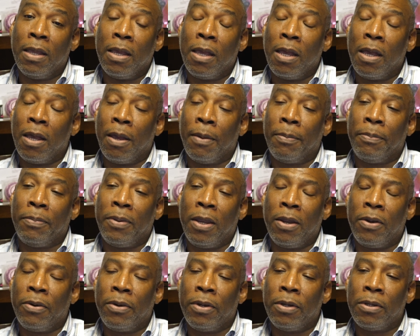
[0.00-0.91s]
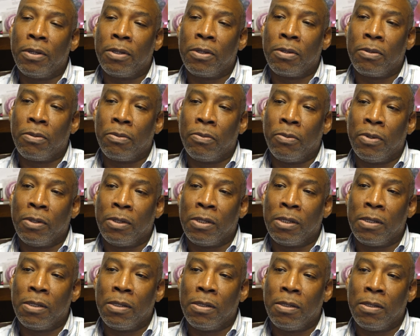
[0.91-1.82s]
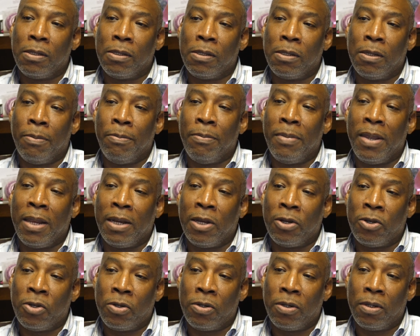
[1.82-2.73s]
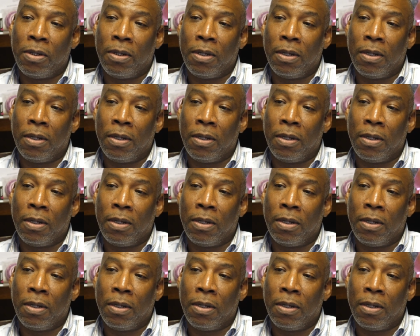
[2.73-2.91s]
her appearance was diminished,